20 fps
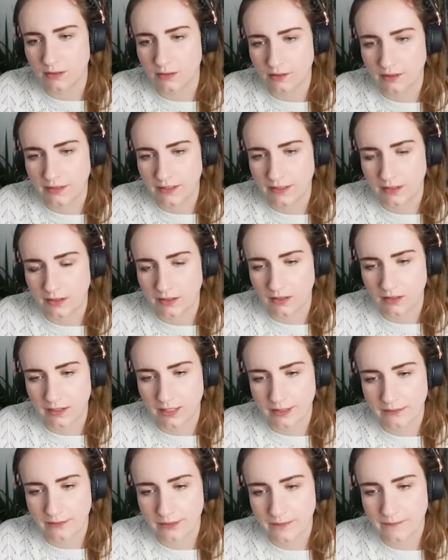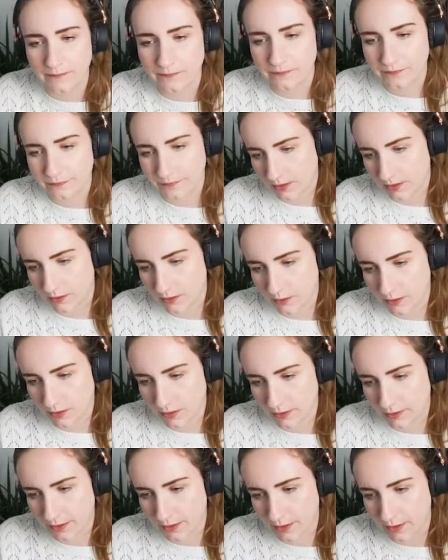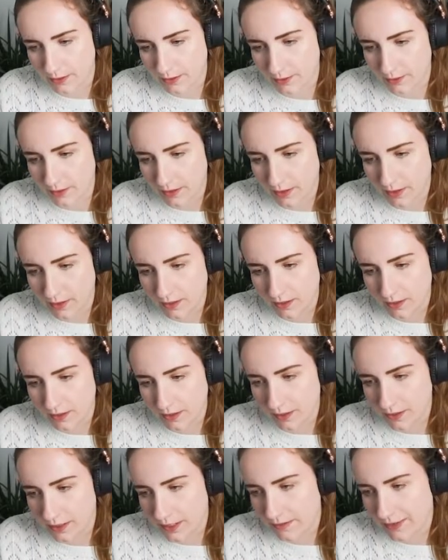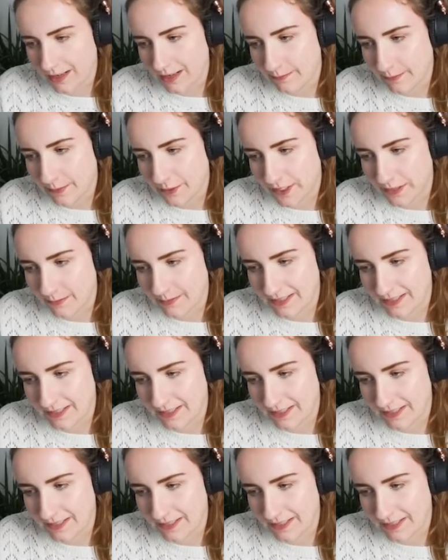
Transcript: cuddling Olive? So cute. Also, it really bugs